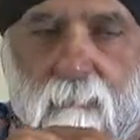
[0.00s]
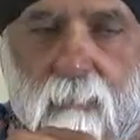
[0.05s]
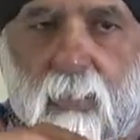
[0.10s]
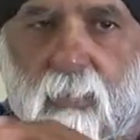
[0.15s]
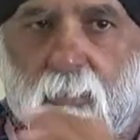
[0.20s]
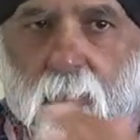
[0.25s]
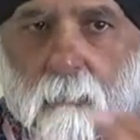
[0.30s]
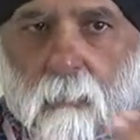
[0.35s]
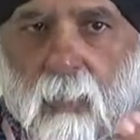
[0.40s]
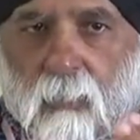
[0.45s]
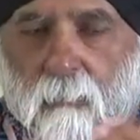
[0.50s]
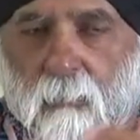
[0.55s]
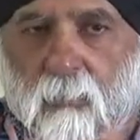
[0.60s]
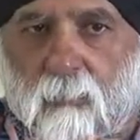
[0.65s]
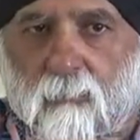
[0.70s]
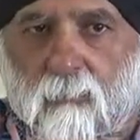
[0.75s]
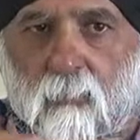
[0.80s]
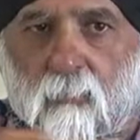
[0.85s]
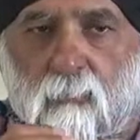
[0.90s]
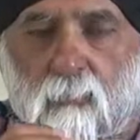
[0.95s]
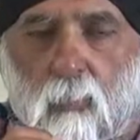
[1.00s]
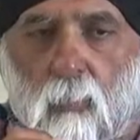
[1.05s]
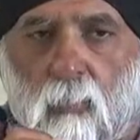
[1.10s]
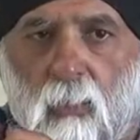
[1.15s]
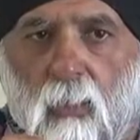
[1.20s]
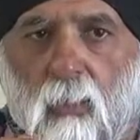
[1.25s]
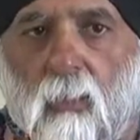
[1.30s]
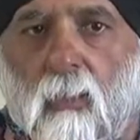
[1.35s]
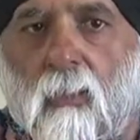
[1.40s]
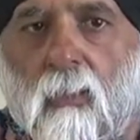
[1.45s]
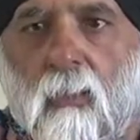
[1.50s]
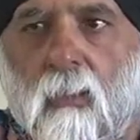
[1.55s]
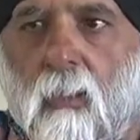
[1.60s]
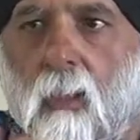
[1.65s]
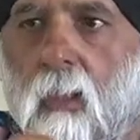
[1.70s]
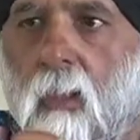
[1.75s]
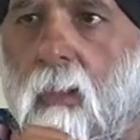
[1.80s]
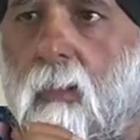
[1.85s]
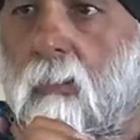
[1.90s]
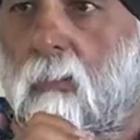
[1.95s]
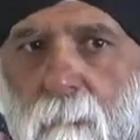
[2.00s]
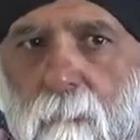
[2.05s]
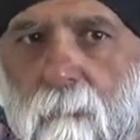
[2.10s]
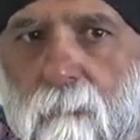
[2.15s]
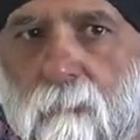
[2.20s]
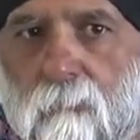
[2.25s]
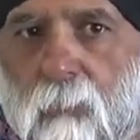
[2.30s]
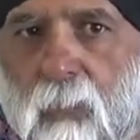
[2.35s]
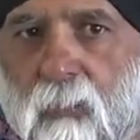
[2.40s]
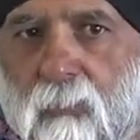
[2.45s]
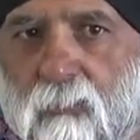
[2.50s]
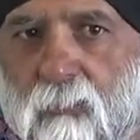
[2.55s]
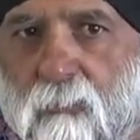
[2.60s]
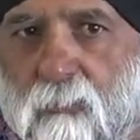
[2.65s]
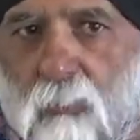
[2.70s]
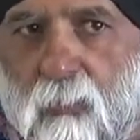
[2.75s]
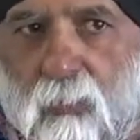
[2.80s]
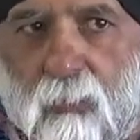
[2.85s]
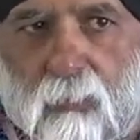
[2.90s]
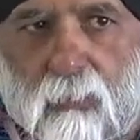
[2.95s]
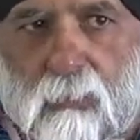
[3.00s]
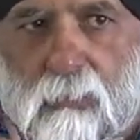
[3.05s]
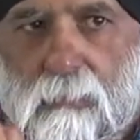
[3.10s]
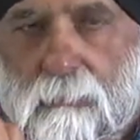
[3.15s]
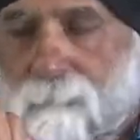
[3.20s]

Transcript: like the Prime Minister of Tonga, Minister for